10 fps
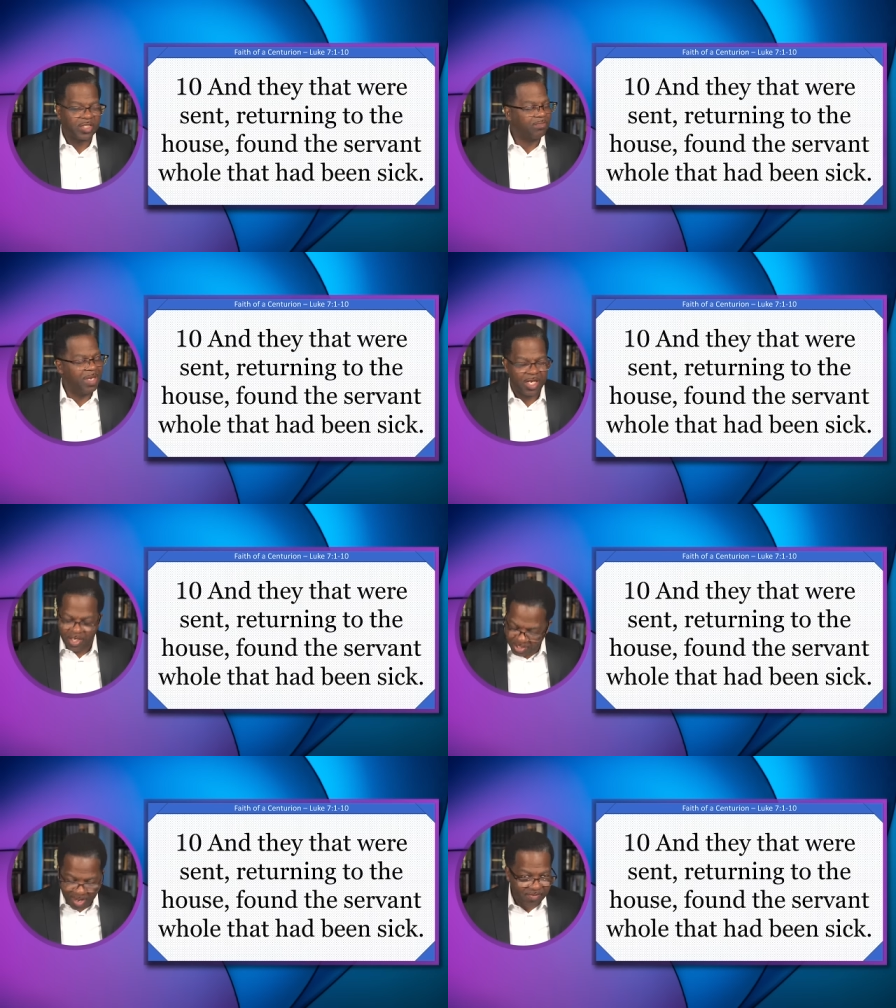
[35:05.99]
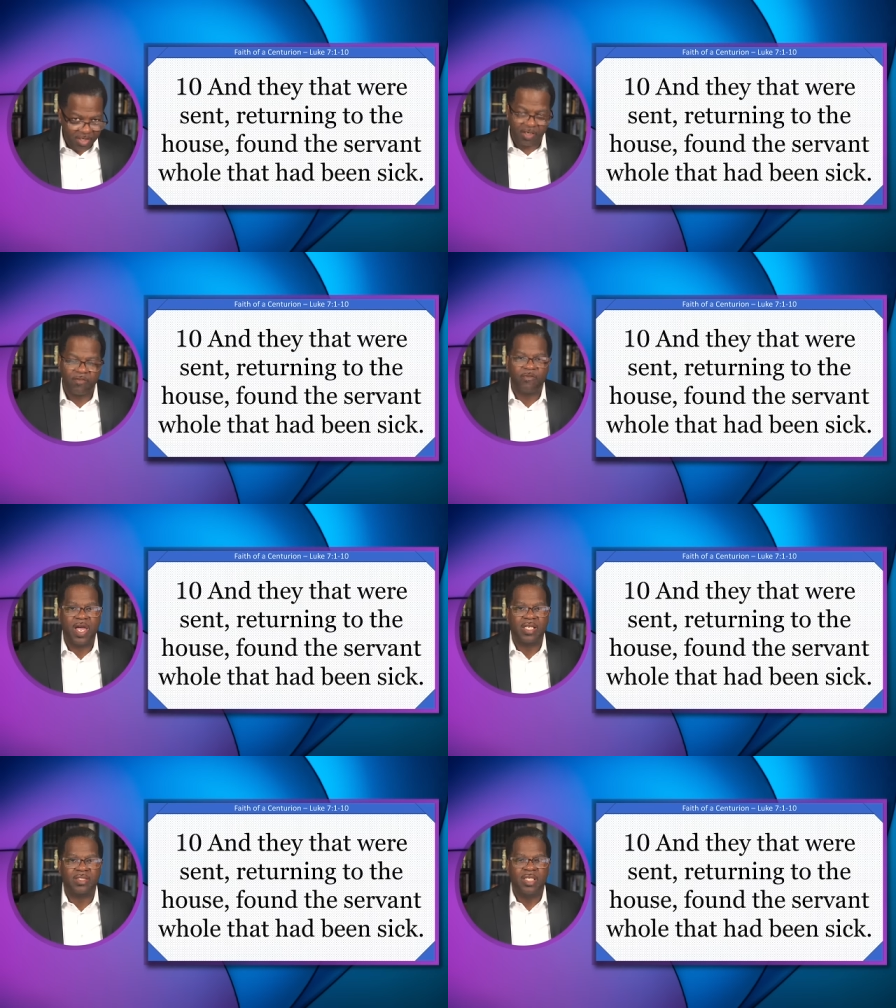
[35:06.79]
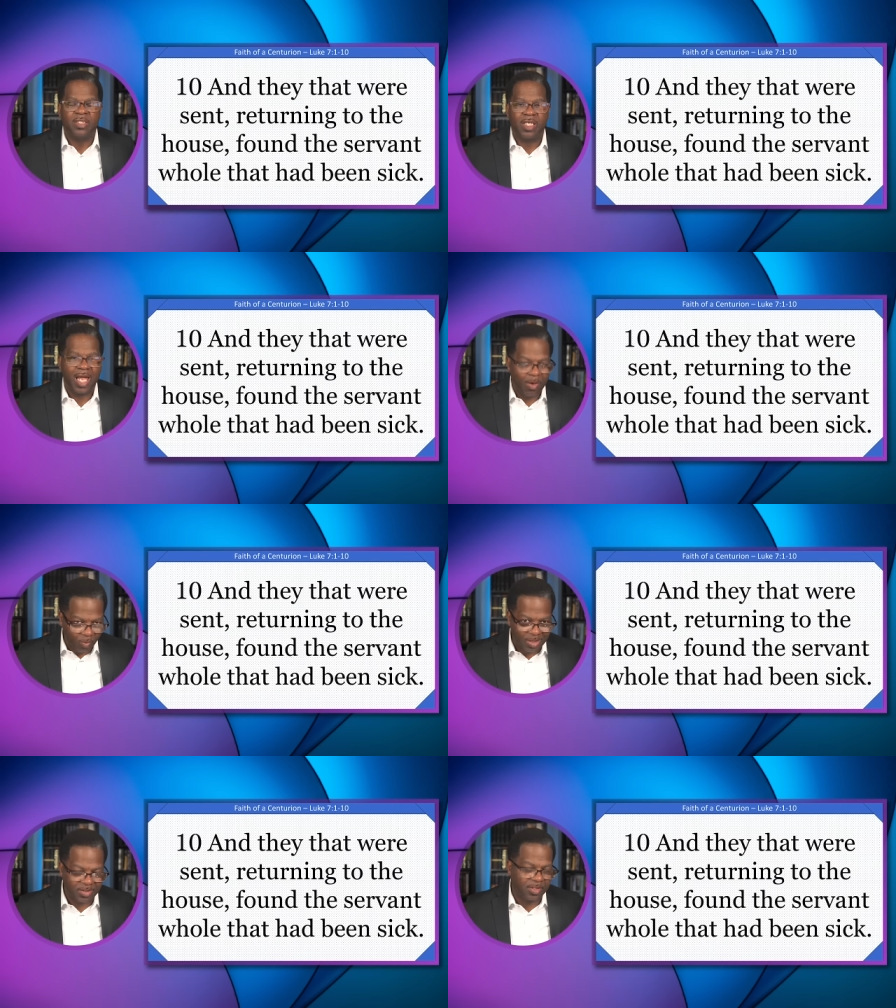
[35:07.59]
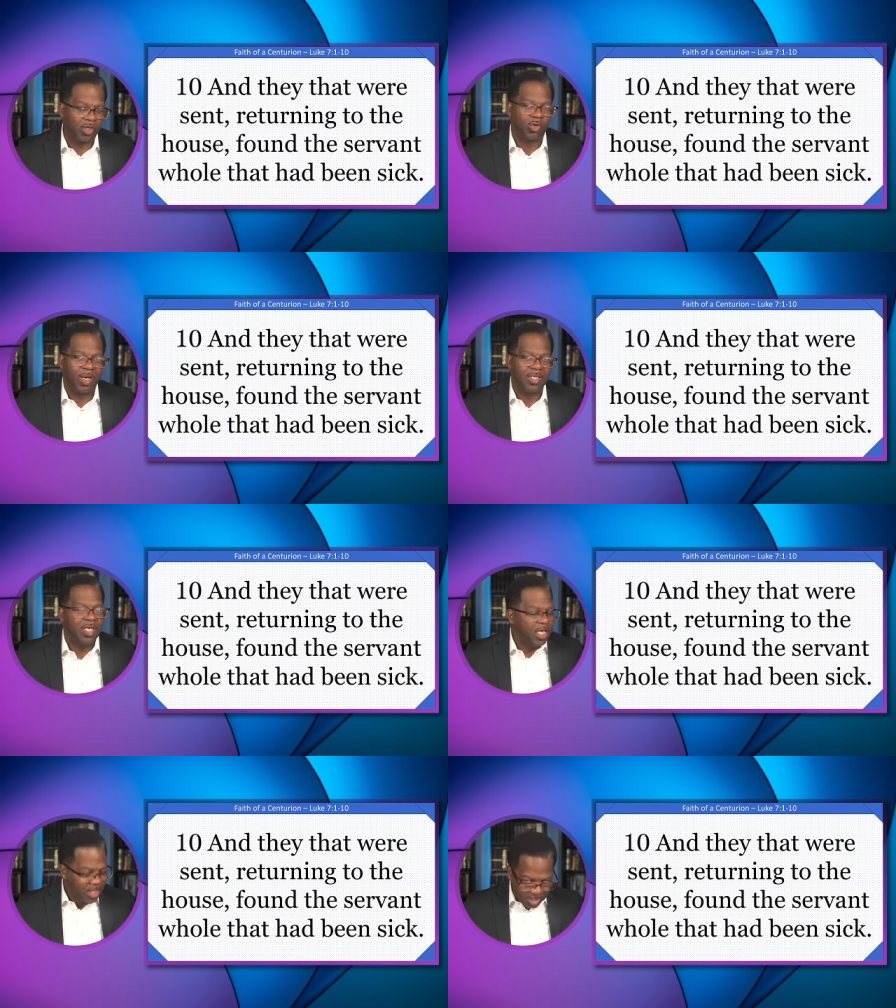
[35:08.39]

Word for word: This man never confessed that I was the Christ.